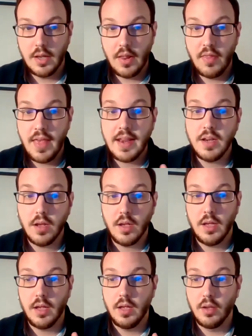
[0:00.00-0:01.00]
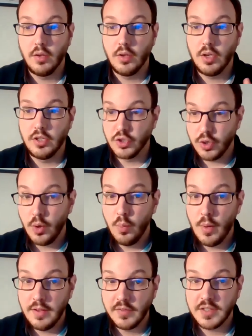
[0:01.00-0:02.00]
Then in slow
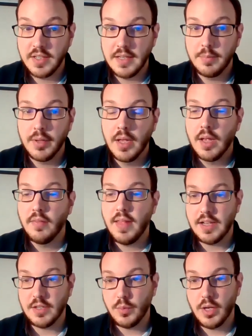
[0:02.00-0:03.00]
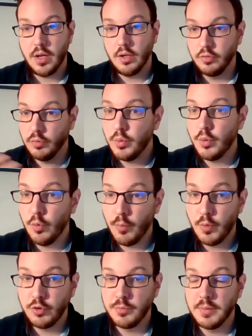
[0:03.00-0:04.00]
wave sleep, that's when our growth
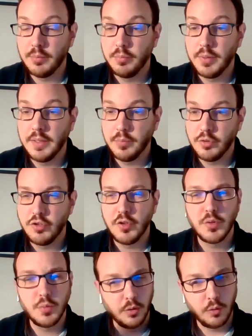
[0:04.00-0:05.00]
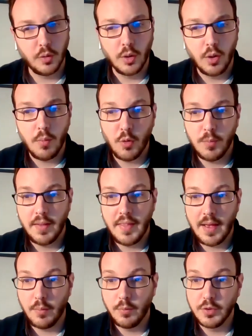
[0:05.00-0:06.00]
hormones are being produced. We'll talk a lot more about
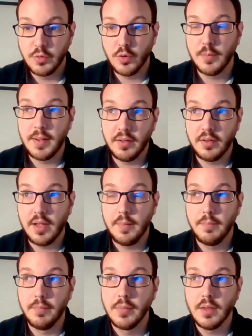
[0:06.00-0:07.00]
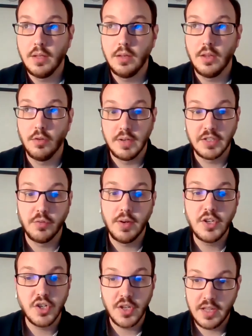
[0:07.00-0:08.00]
that when we talk about the
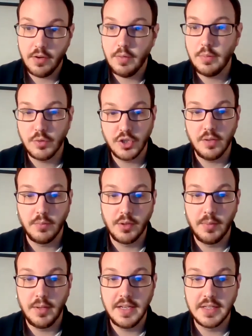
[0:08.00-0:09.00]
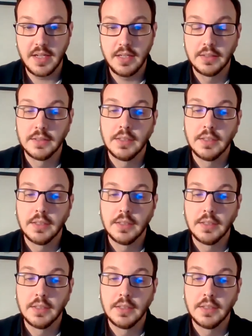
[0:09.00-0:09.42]
restoration theory, which comes up later.